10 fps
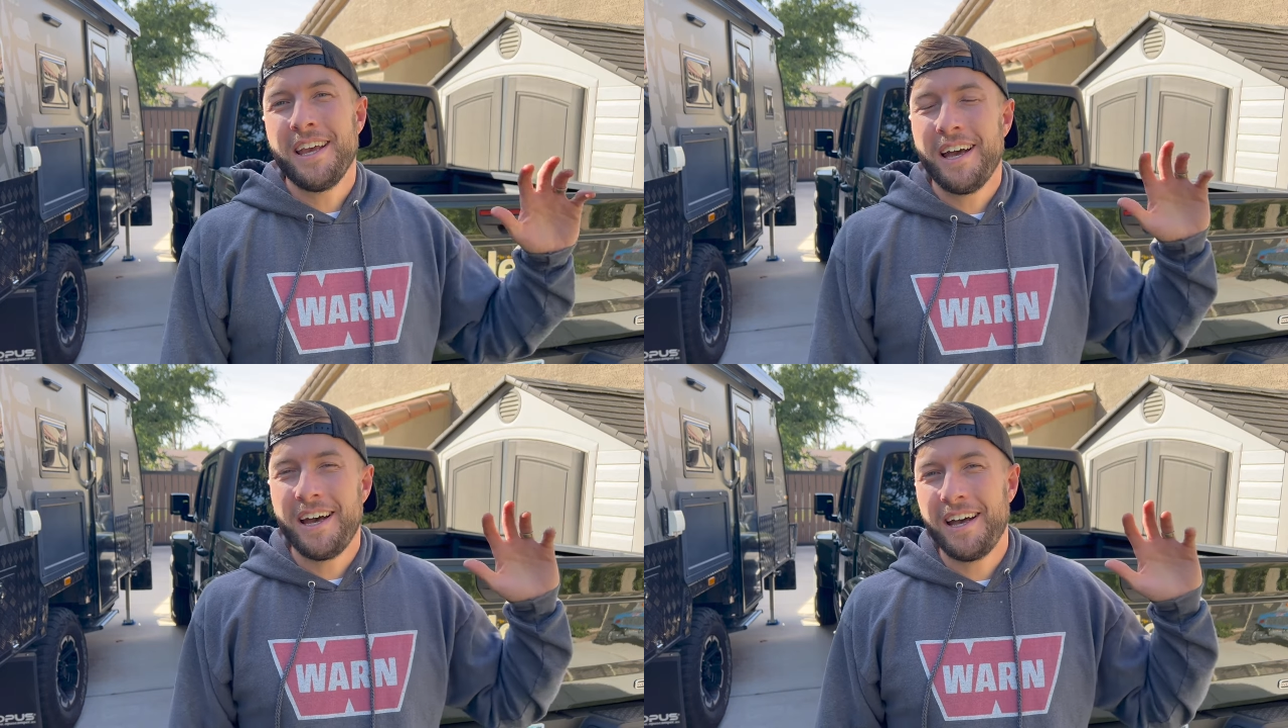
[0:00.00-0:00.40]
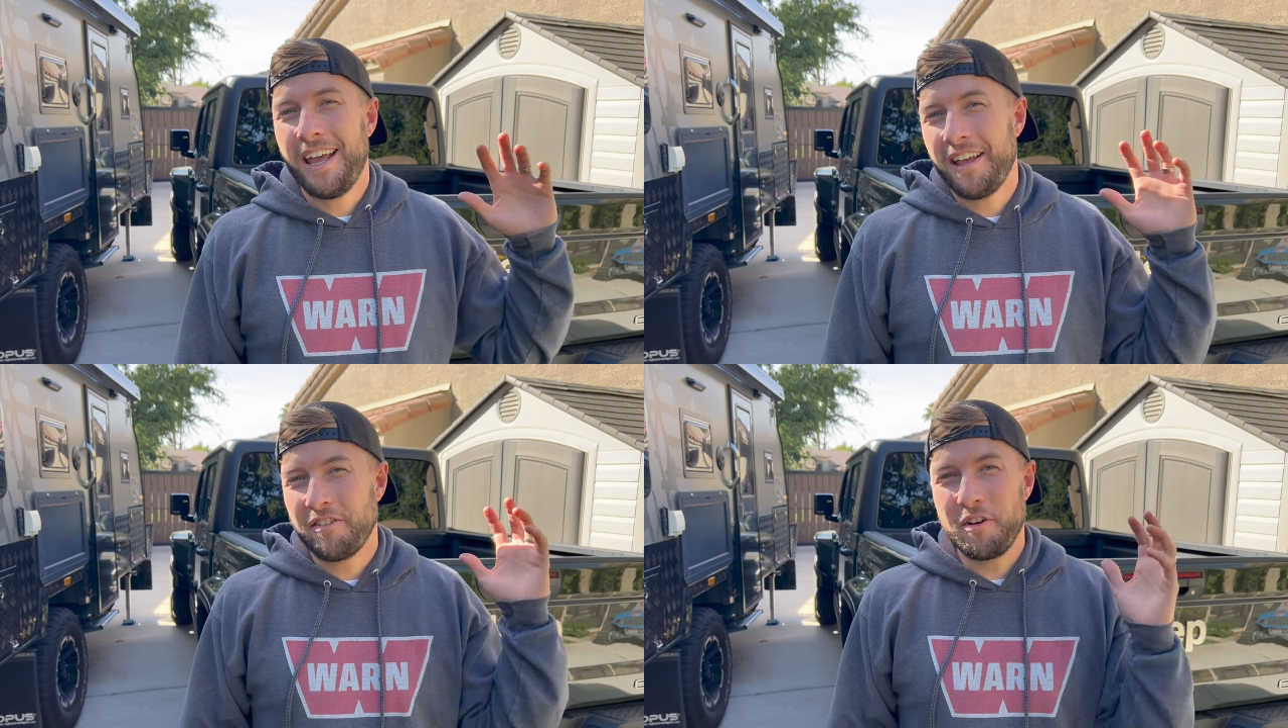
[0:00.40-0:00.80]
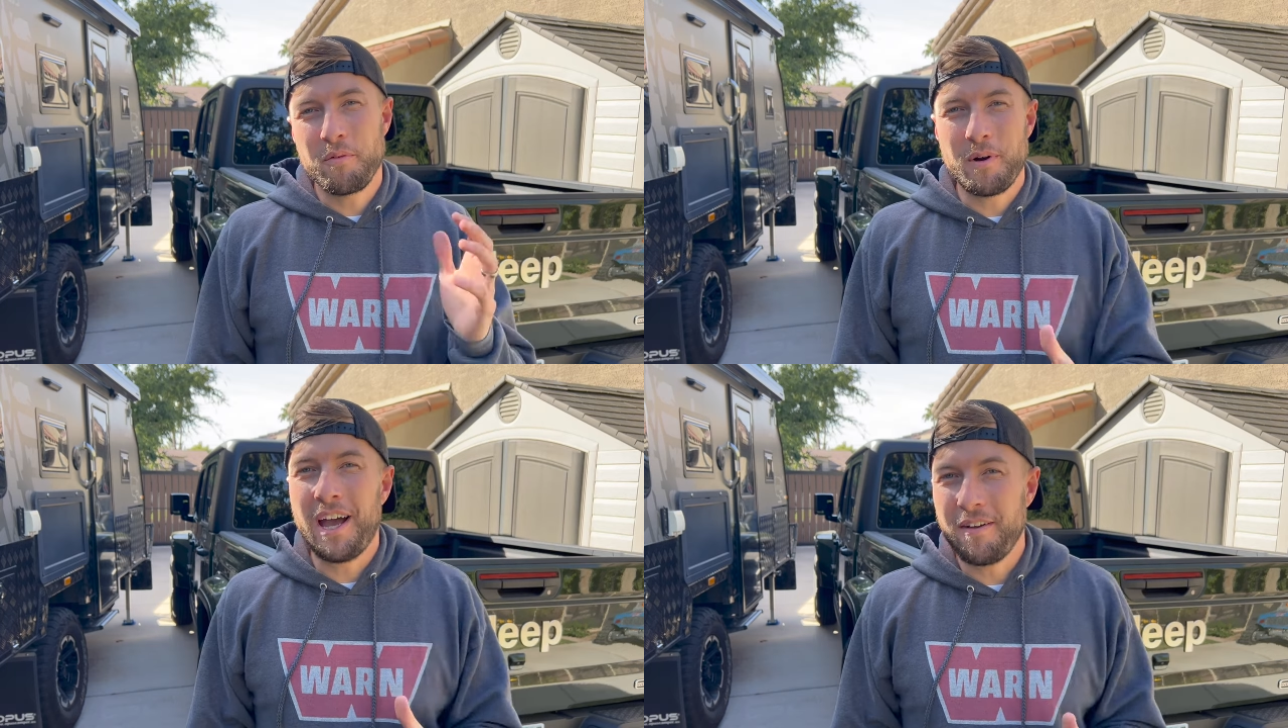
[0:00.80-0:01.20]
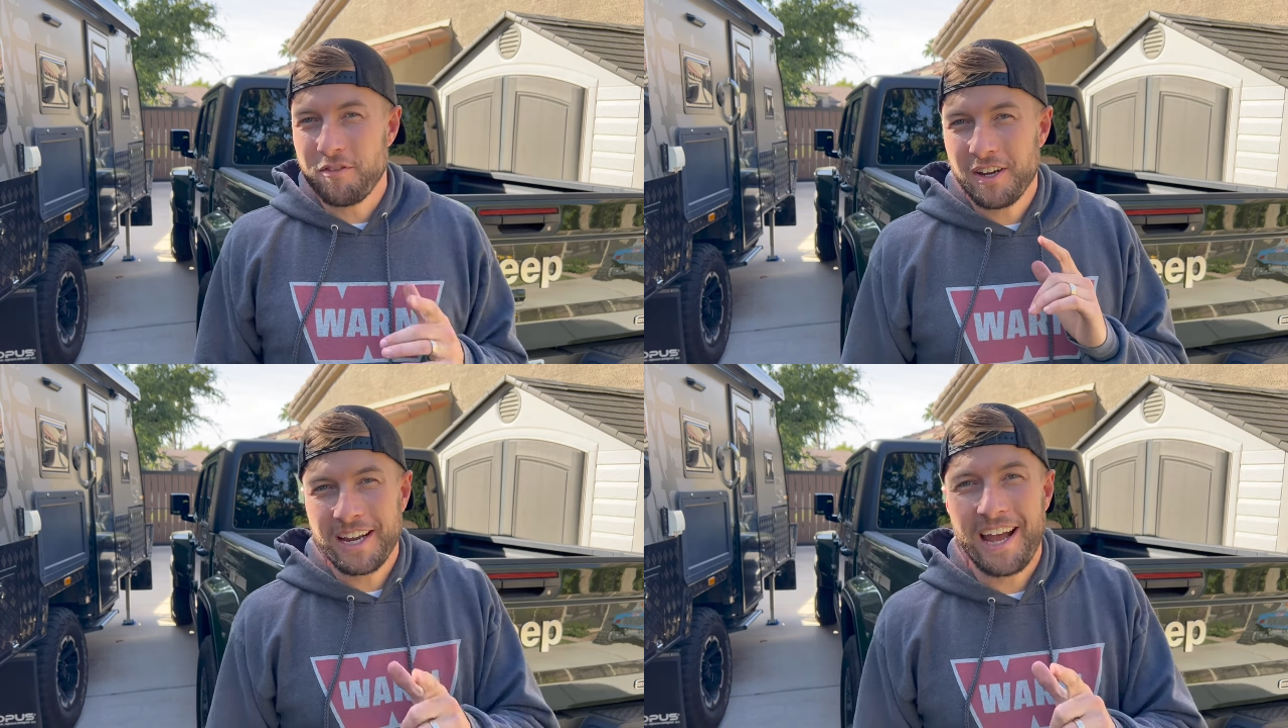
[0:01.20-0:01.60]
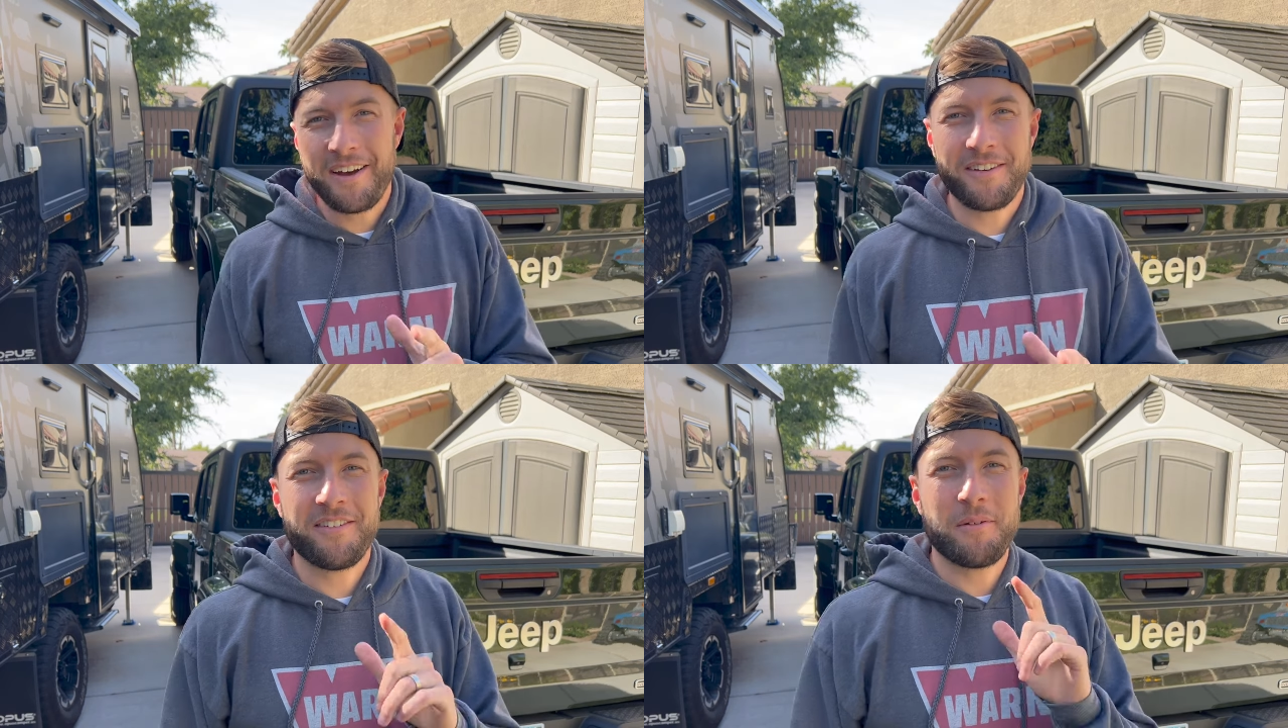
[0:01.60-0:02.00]
uh, has arrived. Check
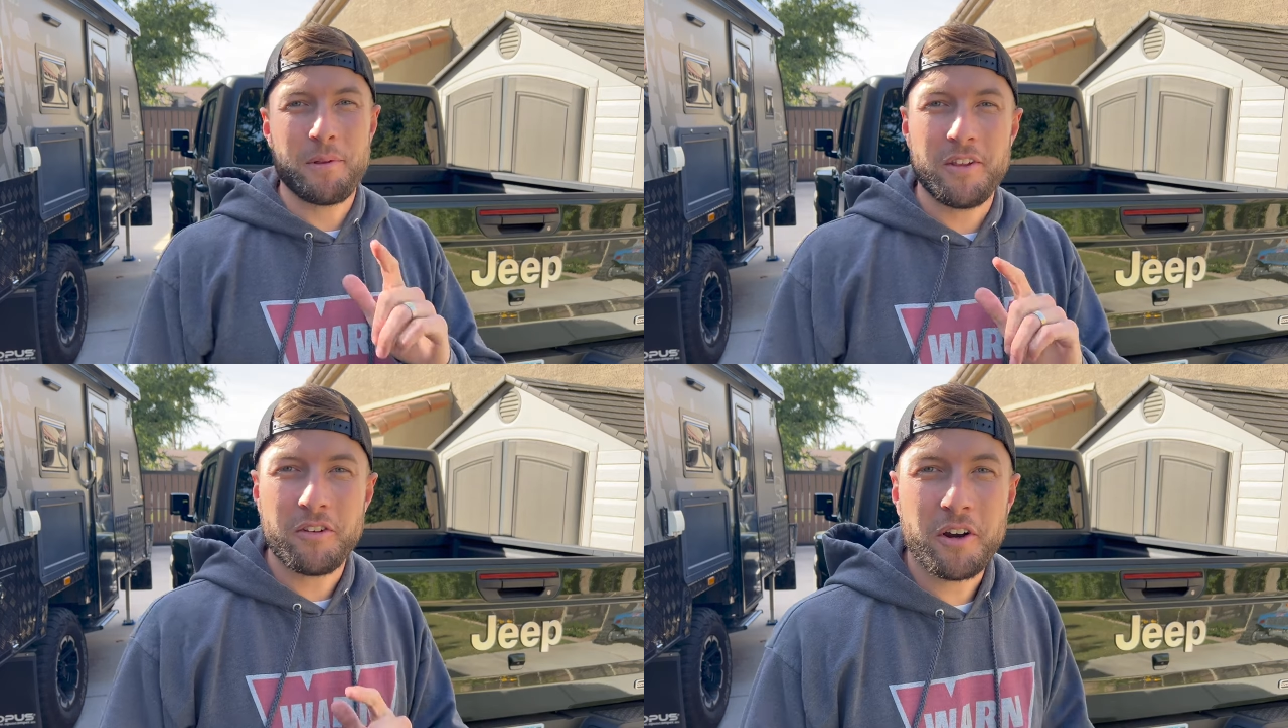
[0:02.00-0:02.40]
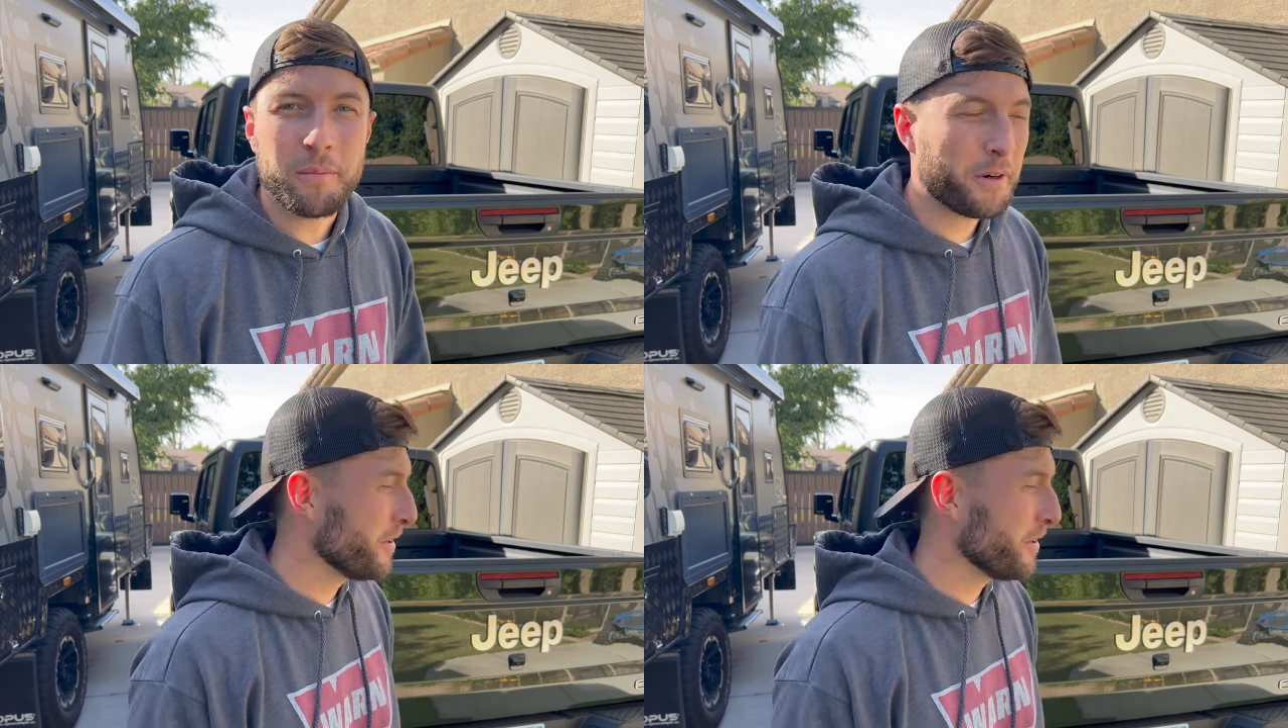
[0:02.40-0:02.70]
out some of this armor.